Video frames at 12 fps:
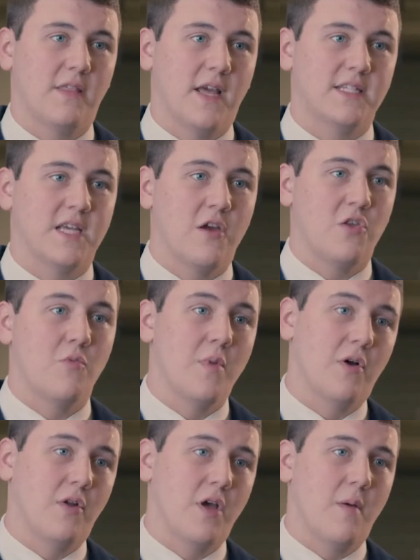that's how you
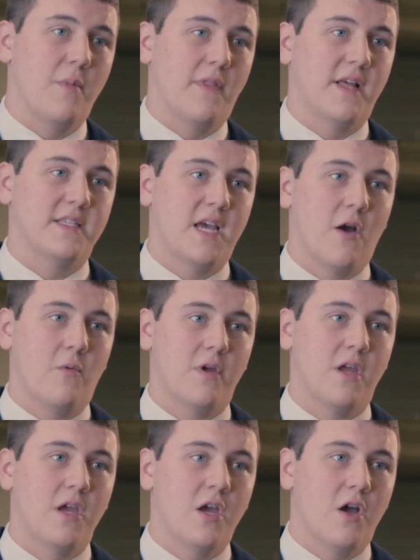build up and that's how
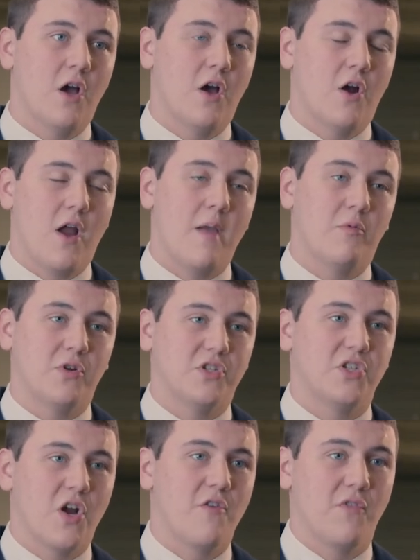we are able to
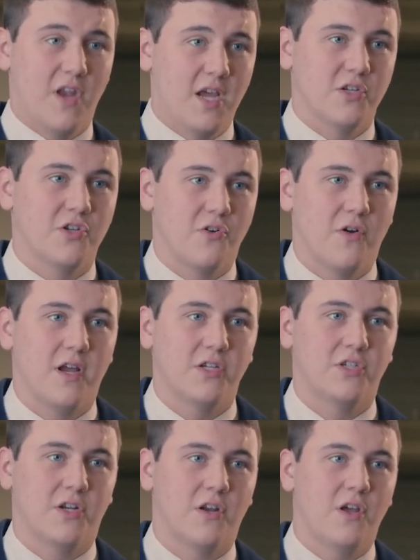serve the next
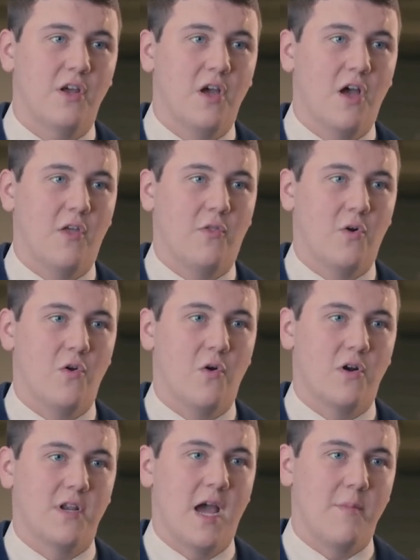generation through
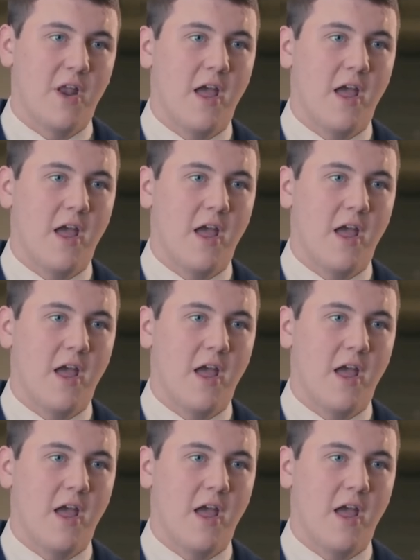our time in